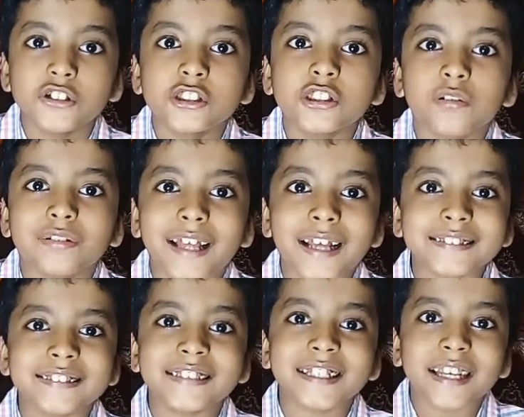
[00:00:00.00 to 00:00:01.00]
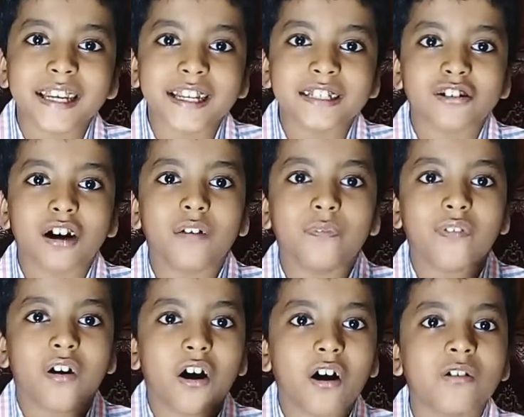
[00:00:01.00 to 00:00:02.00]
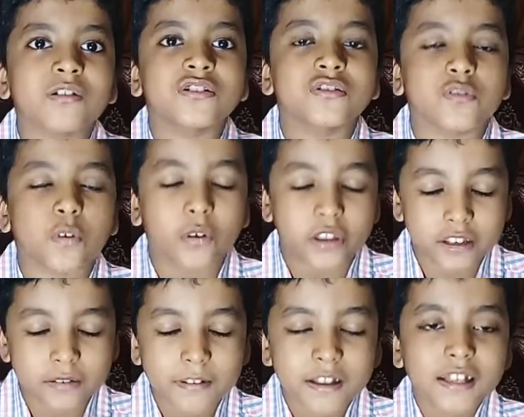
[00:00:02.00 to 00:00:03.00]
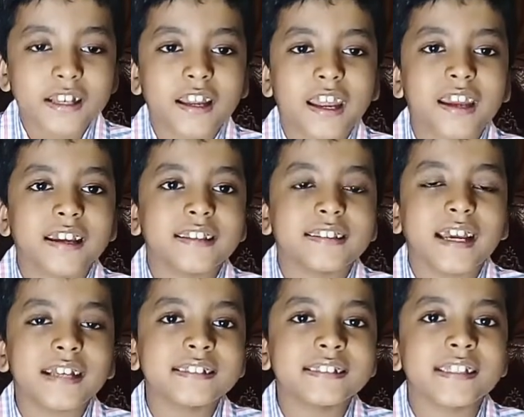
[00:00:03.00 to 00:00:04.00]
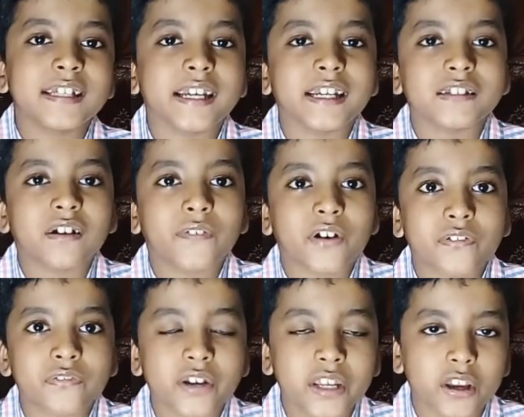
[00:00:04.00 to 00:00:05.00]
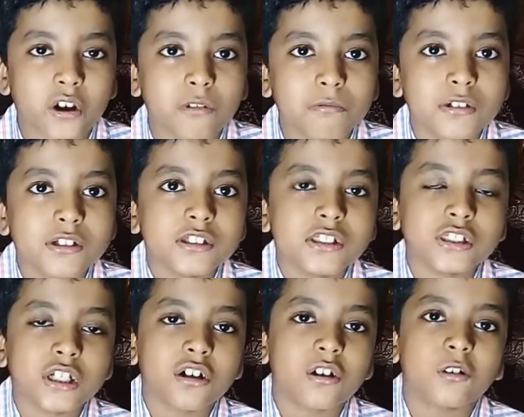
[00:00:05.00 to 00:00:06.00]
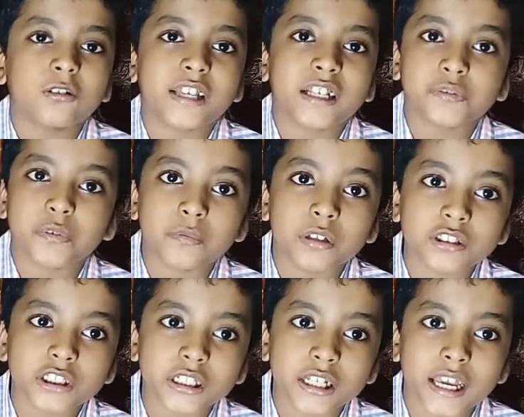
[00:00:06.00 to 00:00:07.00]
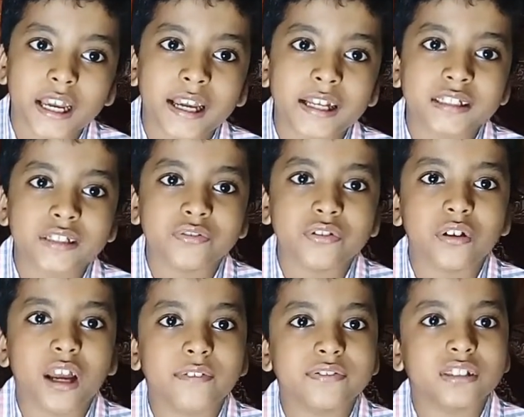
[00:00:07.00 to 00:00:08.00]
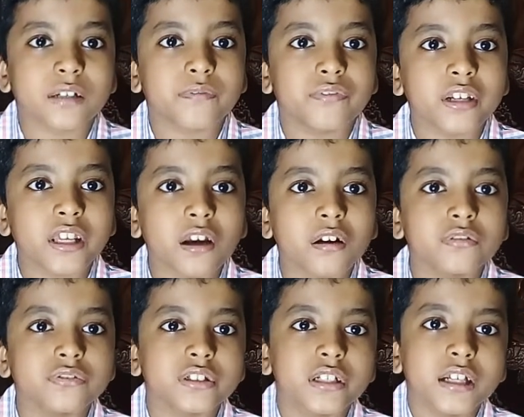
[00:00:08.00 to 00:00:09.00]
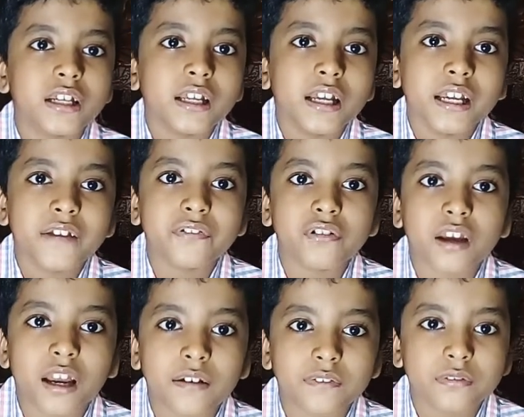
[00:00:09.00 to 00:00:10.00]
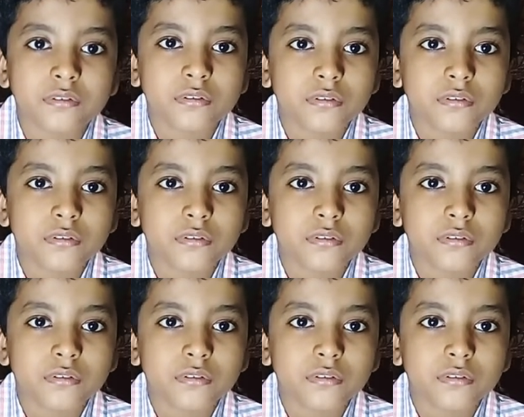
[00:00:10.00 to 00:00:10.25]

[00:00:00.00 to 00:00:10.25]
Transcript: So that's the end of our story. And that's the end of our video. So thanks for watching and if you have some videos, if you have